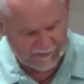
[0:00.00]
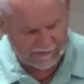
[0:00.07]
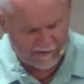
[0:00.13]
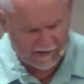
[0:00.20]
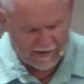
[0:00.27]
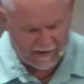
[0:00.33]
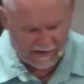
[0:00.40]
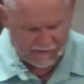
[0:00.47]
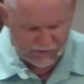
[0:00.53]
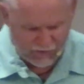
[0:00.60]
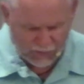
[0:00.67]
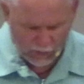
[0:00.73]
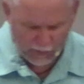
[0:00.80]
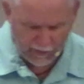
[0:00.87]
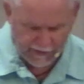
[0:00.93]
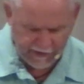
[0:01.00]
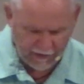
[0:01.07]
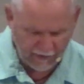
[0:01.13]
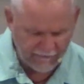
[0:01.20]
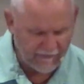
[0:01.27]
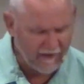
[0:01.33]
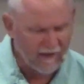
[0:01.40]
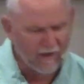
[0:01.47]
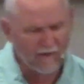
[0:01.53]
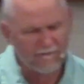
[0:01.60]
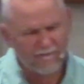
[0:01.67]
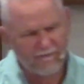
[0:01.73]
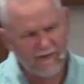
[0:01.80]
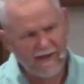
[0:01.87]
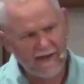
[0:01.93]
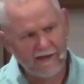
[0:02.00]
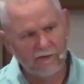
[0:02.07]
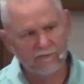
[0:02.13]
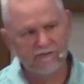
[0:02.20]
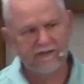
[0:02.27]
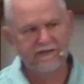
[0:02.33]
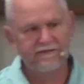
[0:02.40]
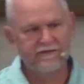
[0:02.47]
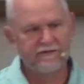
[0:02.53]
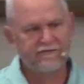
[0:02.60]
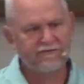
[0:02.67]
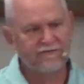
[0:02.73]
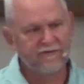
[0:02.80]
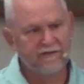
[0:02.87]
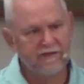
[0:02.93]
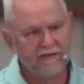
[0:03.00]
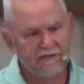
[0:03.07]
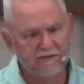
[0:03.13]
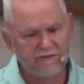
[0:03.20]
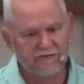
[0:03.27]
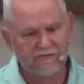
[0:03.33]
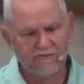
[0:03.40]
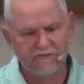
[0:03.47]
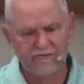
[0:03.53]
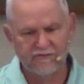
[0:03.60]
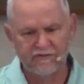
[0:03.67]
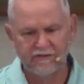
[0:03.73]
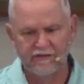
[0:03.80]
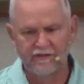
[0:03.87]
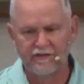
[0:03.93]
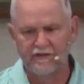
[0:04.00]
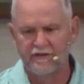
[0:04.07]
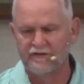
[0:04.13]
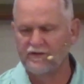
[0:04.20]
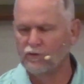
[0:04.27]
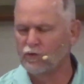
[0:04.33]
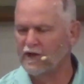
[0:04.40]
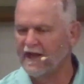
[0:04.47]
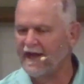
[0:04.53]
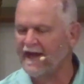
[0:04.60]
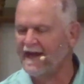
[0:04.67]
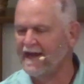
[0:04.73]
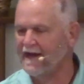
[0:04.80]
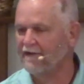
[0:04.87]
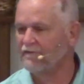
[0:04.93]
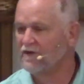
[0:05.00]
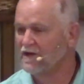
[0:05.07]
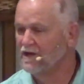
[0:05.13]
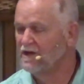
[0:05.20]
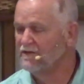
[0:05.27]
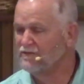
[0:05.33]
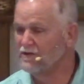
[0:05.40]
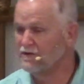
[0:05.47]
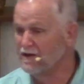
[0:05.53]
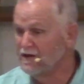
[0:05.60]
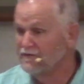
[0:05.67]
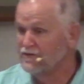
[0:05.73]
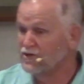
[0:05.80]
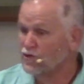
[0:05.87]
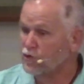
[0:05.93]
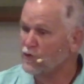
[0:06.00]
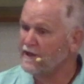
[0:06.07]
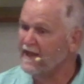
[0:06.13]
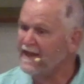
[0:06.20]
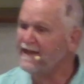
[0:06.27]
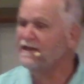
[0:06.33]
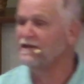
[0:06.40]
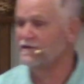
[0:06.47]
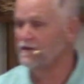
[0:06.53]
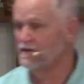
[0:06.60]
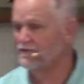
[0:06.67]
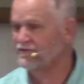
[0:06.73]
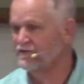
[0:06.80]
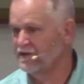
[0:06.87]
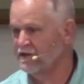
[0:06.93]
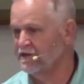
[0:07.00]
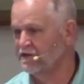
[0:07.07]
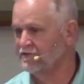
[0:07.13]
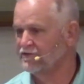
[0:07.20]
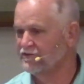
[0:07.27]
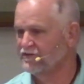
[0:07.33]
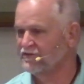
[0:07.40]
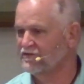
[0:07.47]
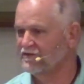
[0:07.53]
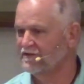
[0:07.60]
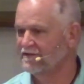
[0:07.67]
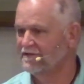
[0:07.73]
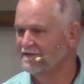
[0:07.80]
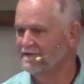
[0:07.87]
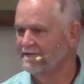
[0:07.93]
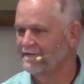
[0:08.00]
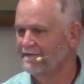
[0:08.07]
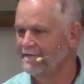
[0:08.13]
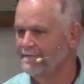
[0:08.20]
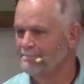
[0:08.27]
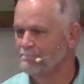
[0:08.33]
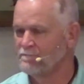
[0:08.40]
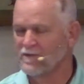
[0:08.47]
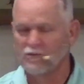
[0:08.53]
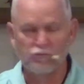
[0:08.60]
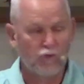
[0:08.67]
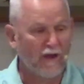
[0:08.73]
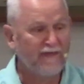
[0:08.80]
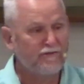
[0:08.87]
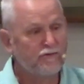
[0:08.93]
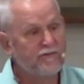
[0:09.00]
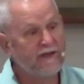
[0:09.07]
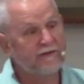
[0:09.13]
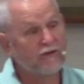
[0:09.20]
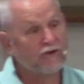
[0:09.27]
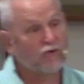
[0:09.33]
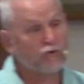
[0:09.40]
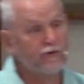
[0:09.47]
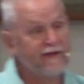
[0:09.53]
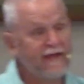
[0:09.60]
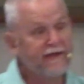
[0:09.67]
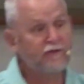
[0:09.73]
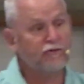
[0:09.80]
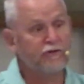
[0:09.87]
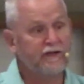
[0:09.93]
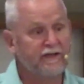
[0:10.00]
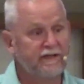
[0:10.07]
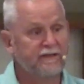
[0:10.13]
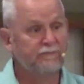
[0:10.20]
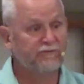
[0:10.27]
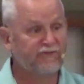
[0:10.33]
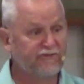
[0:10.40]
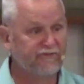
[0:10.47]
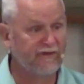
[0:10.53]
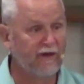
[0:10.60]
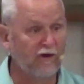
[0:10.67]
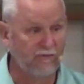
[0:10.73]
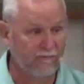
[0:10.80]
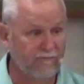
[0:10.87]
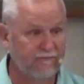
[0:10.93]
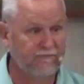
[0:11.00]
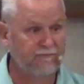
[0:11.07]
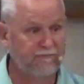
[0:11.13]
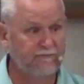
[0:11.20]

and, and joy are, are found in the things that we have, the, the created things, rather than the Creator Himself.